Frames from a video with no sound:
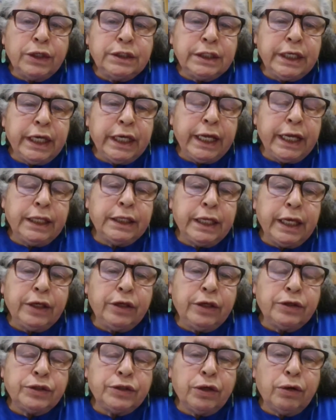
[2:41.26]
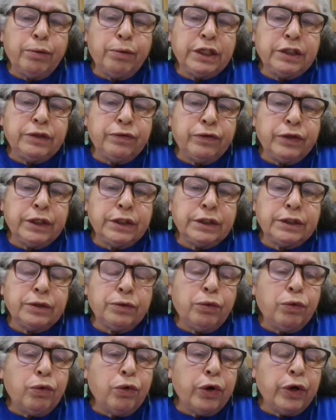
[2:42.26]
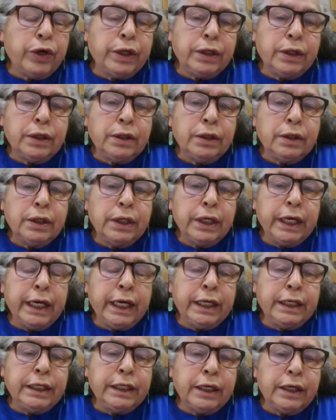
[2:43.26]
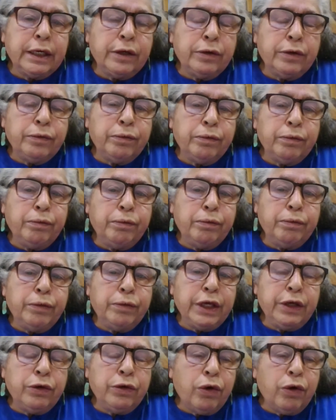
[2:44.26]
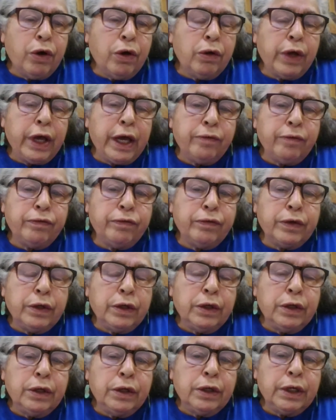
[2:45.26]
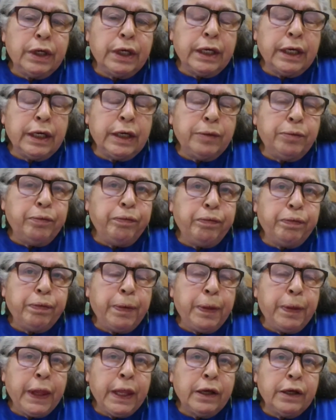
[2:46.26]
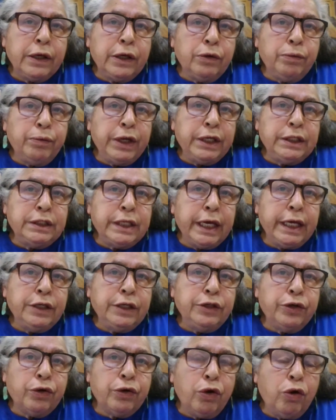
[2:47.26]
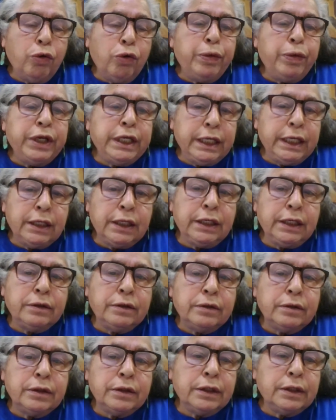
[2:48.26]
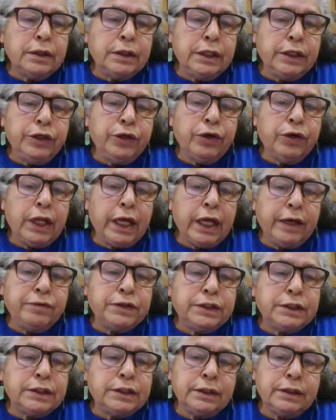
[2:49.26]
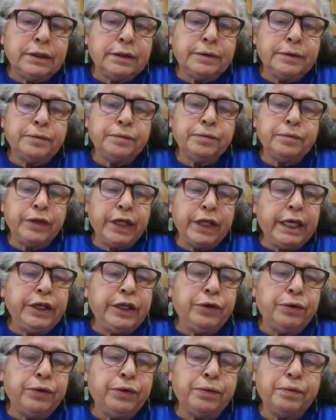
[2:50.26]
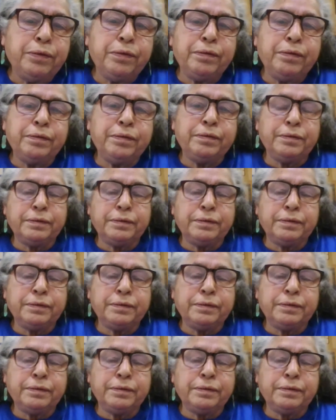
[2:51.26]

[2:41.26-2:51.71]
Once again, thank you so much for this award, and uh, may you all have, um, you know, maintain your hope and healing in your lives. Thank you.